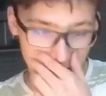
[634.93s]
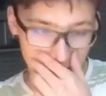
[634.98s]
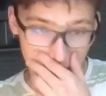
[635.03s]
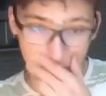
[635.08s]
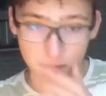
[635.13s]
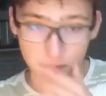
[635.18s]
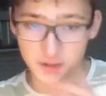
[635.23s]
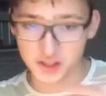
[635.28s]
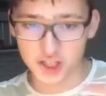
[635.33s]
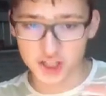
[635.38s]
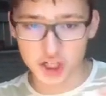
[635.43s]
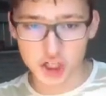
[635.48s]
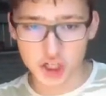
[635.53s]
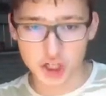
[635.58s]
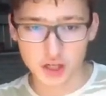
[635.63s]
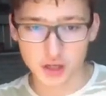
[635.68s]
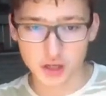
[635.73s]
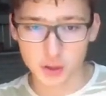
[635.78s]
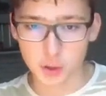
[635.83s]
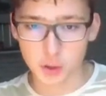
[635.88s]

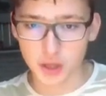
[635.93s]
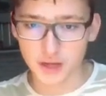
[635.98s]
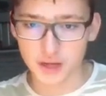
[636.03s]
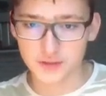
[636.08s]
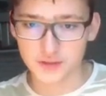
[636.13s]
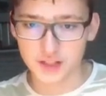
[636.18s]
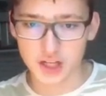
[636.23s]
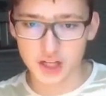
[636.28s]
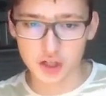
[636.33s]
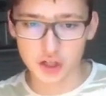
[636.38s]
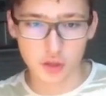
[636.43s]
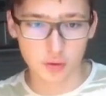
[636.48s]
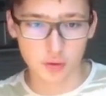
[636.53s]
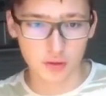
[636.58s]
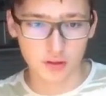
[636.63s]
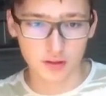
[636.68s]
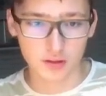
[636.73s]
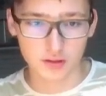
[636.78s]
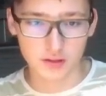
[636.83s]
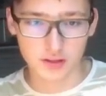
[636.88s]
position. You have central
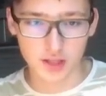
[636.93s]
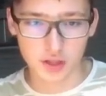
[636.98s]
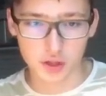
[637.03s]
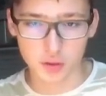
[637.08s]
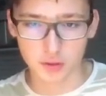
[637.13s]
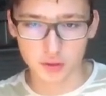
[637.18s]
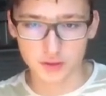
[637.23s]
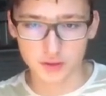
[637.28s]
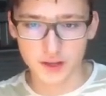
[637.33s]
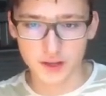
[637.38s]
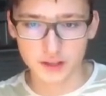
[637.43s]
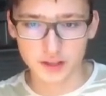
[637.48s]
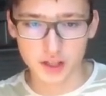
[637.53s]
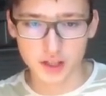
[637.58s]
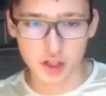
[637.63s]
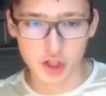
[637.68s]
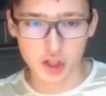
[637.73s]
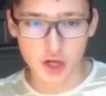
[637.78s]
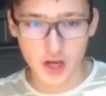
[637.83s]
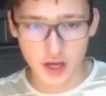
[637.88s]
central
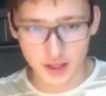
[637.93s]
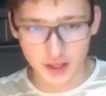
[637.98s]
advantage.